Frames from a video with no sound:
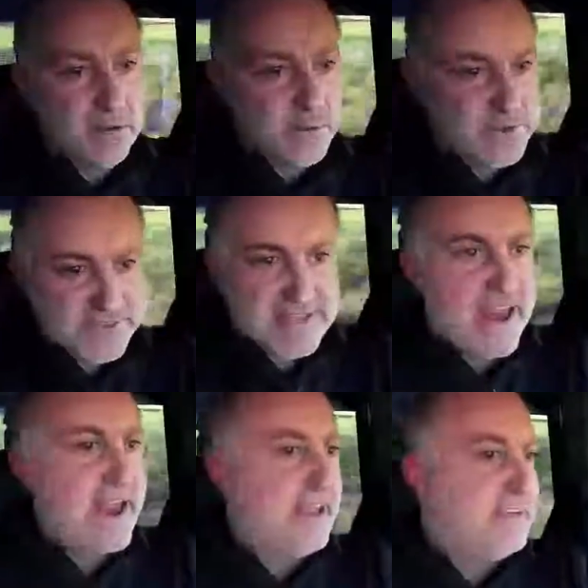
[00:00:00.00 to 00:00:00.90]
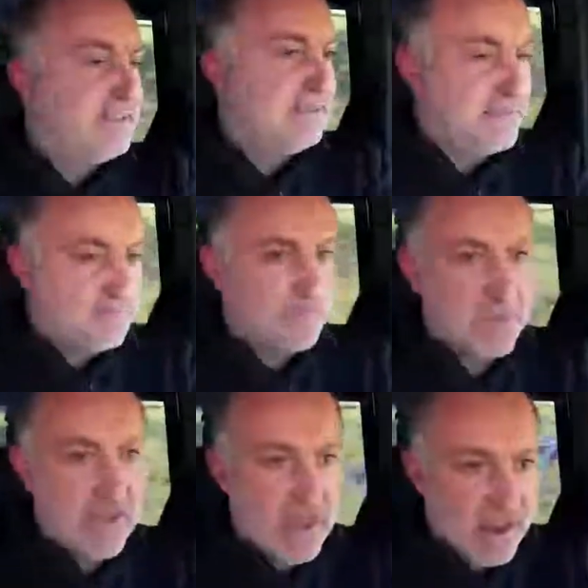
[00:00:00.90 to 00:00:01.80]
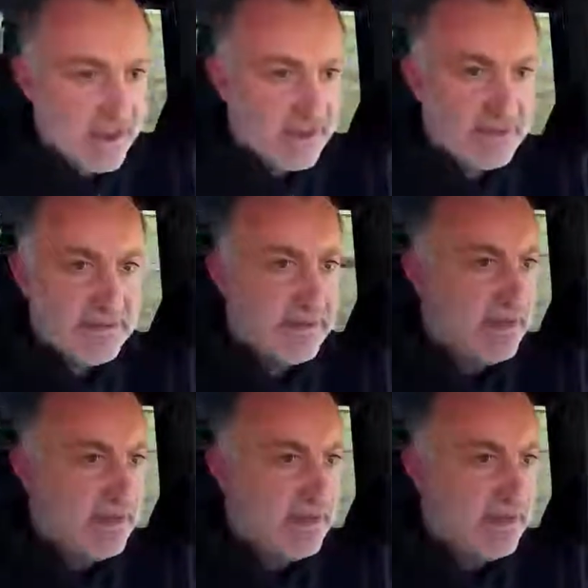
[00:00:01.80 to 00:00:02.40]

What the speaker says: with sand, and